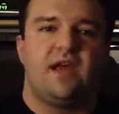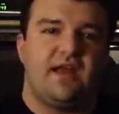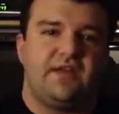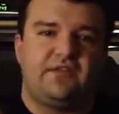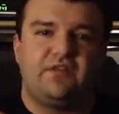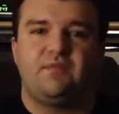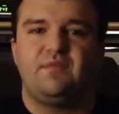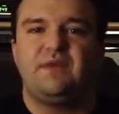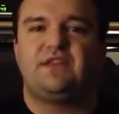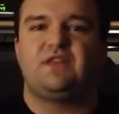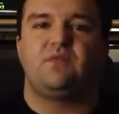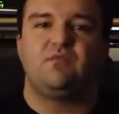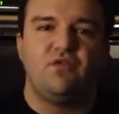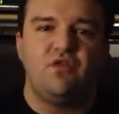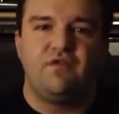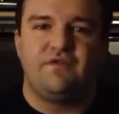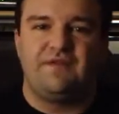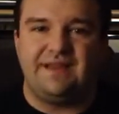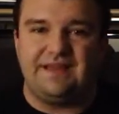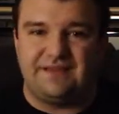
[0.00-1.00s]
and submit the
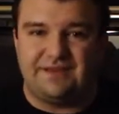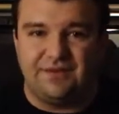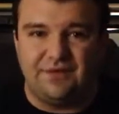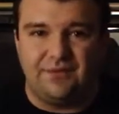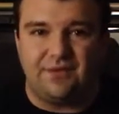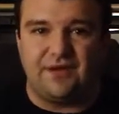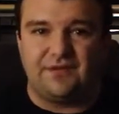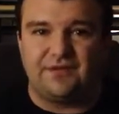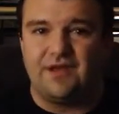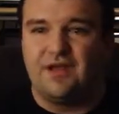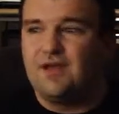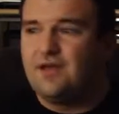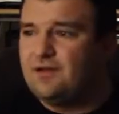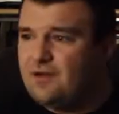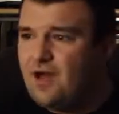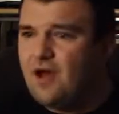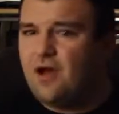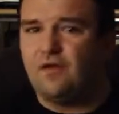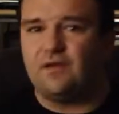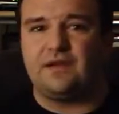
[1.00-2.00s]
movie to us"?
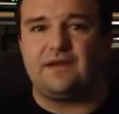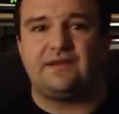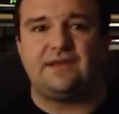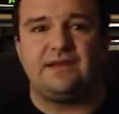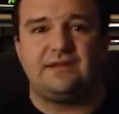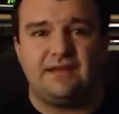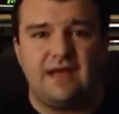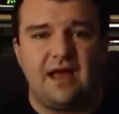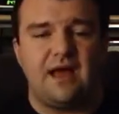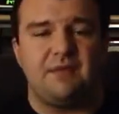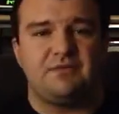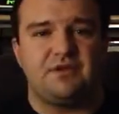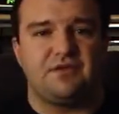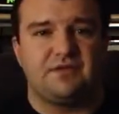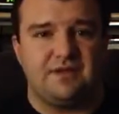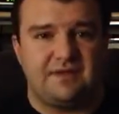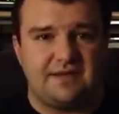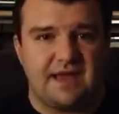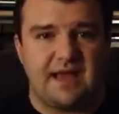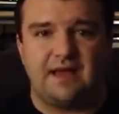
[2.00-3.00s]
No, they say, "Tom, you're
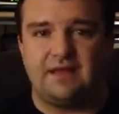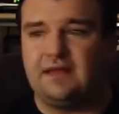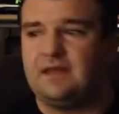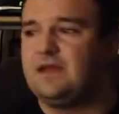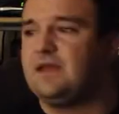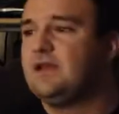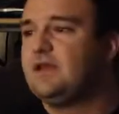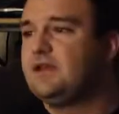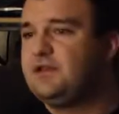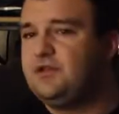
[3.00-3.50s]
the talent,